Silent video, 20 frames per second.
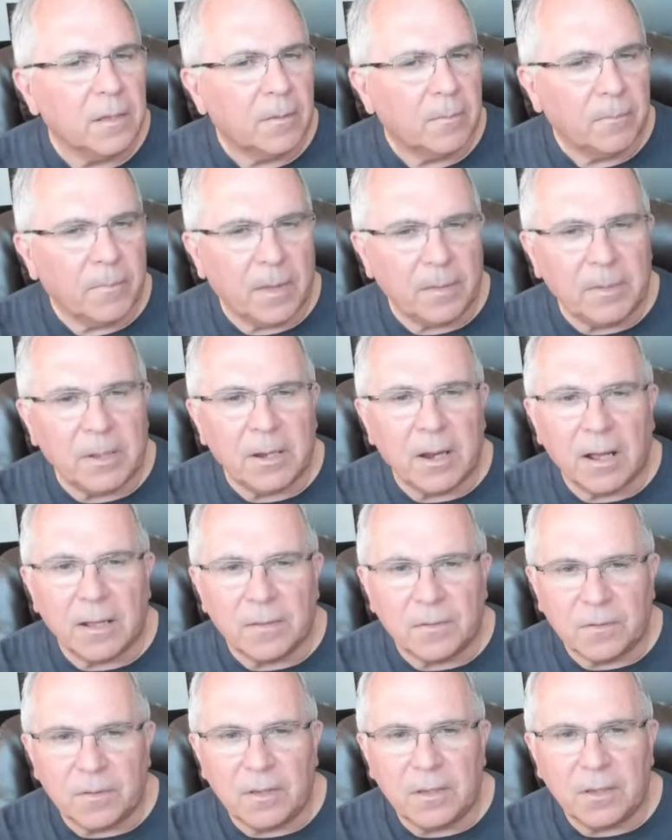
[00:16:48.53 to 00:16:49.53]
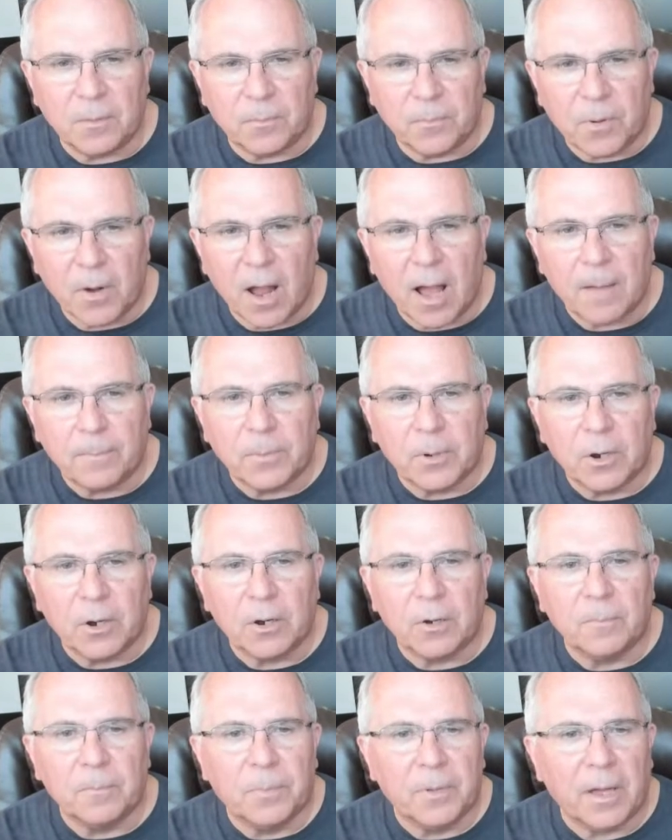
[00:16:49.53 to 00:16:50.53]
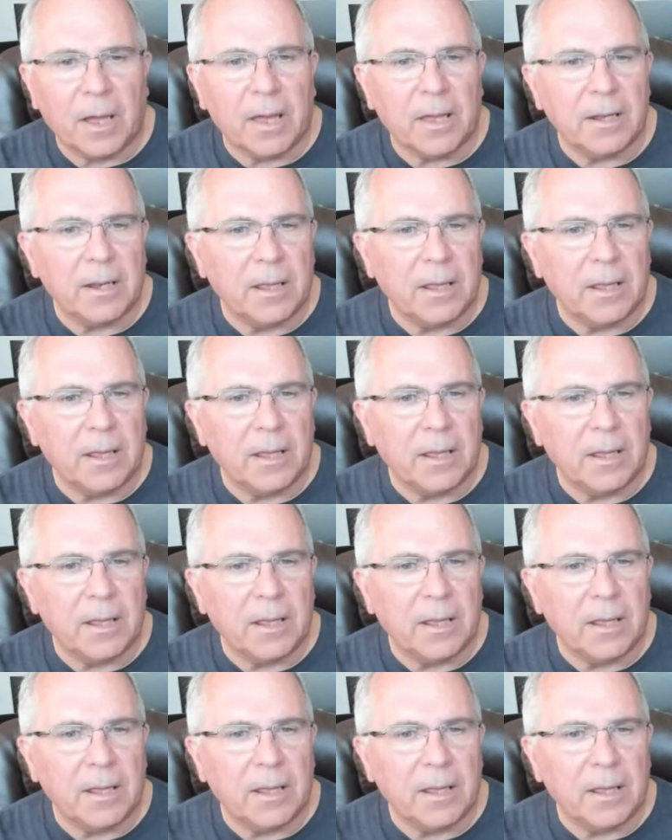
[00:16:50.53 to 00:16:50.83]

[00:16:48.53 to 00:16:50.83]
maybe not Xenia proper, but